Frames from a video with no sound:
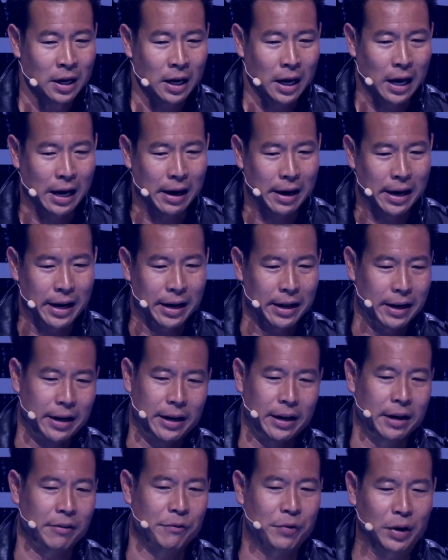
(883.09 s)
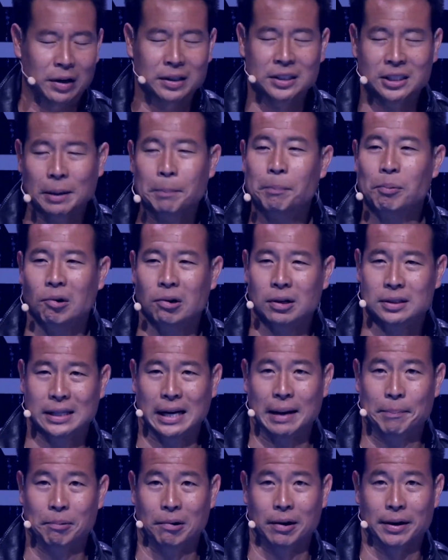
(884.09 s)
A very simple
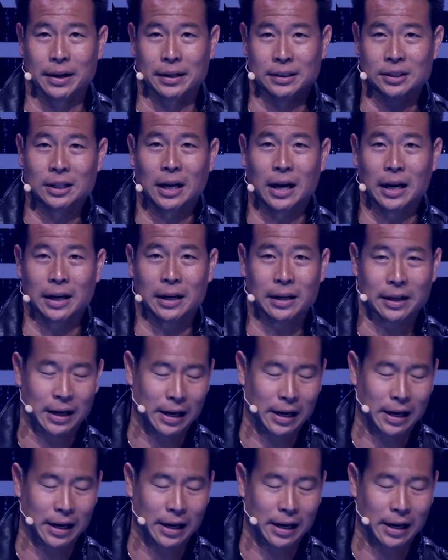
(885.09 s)
example, and it's not.